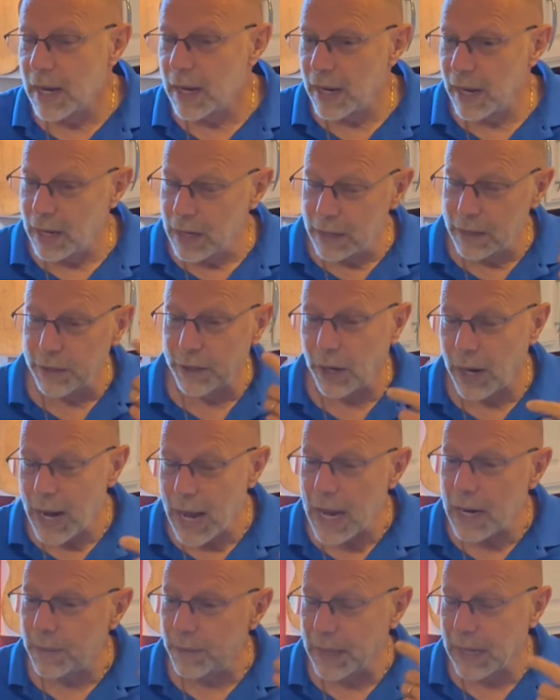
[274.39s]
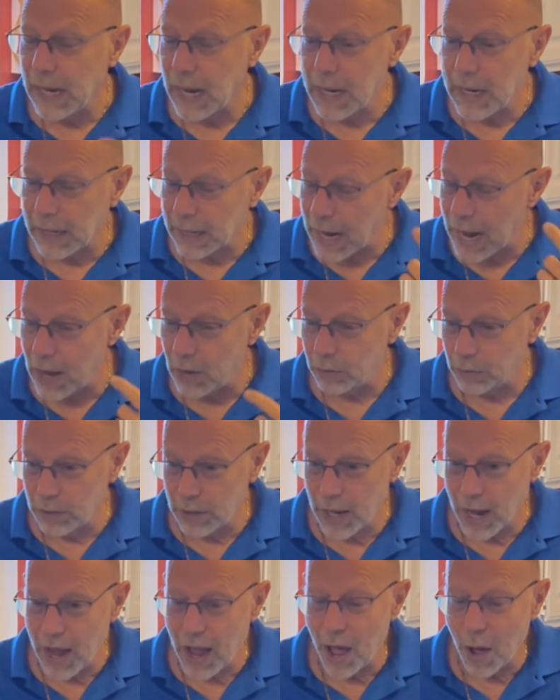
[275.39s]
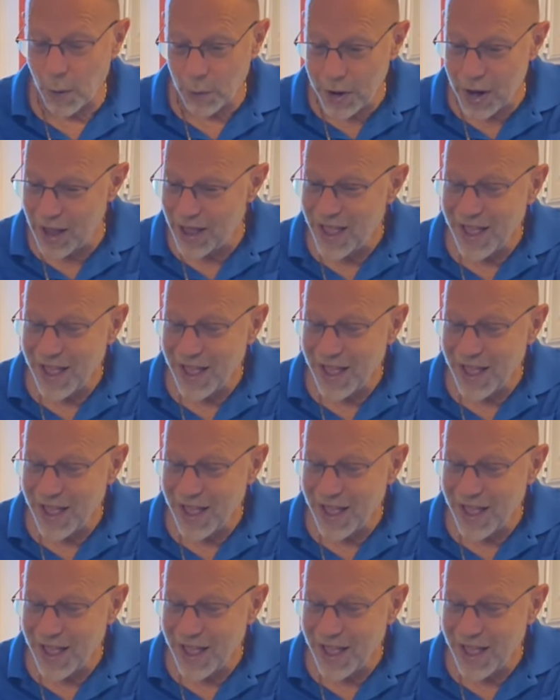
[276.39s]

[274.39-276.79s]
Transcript: and in your head be kind of counting down